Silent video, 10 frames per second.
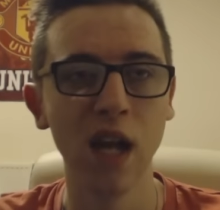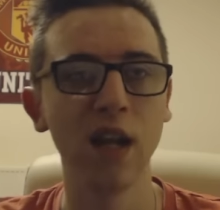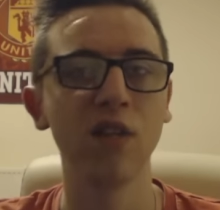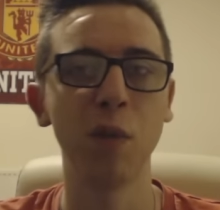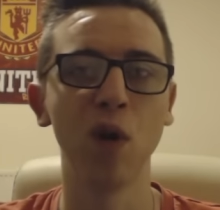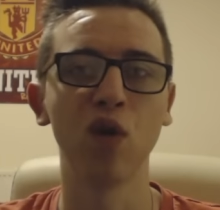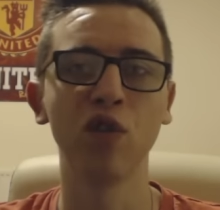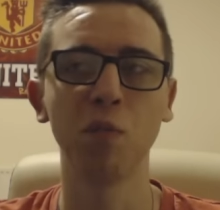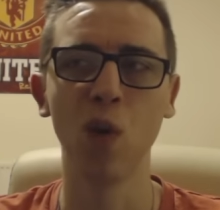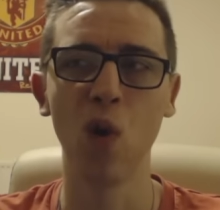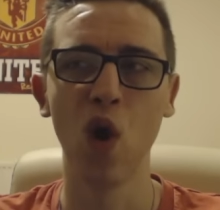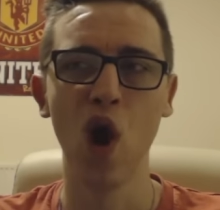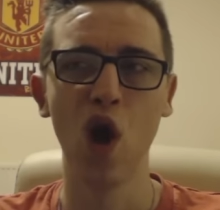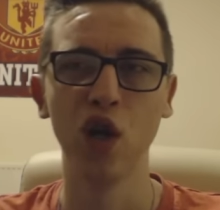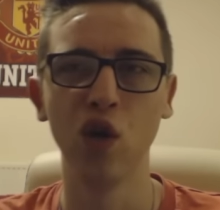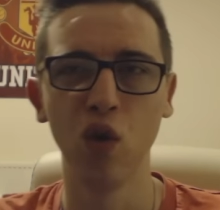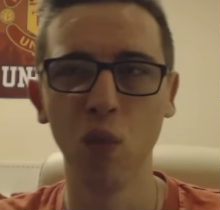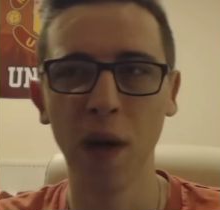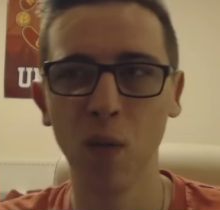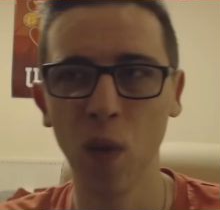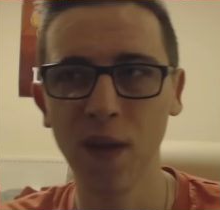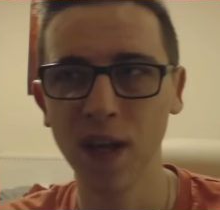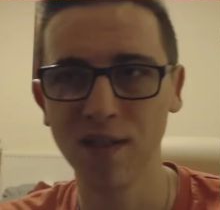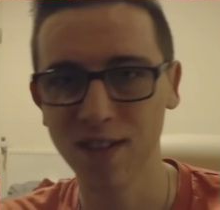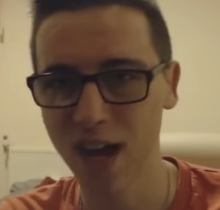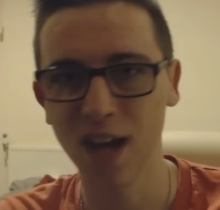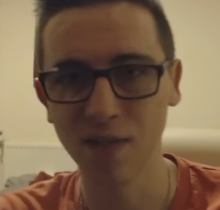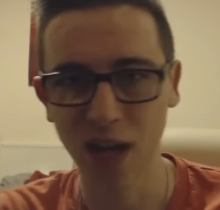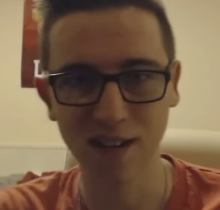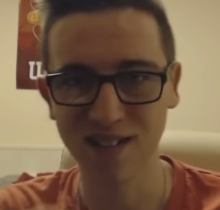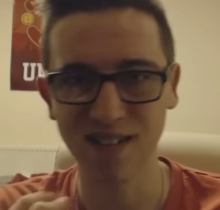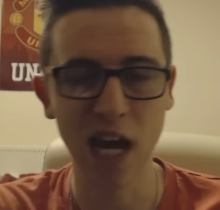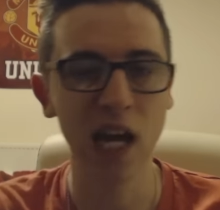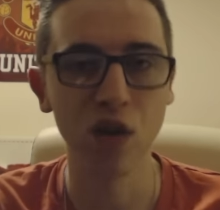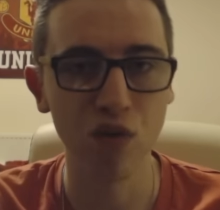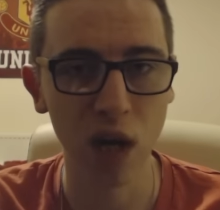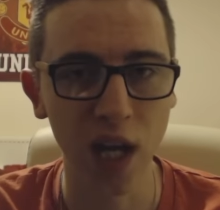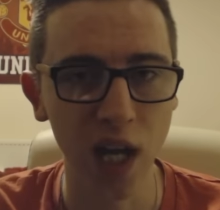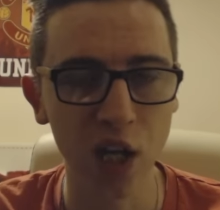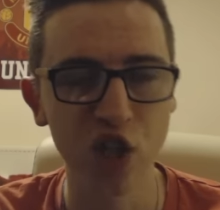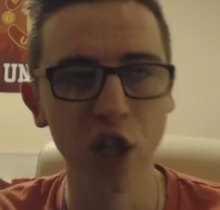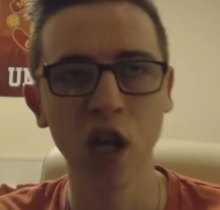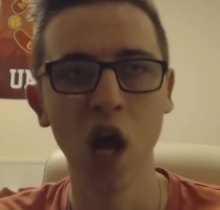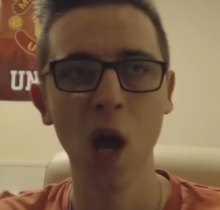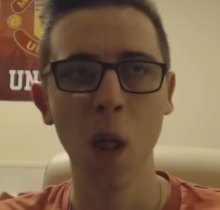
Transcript: let's be honest, but you know, when, when they're scared of getting a second relegation,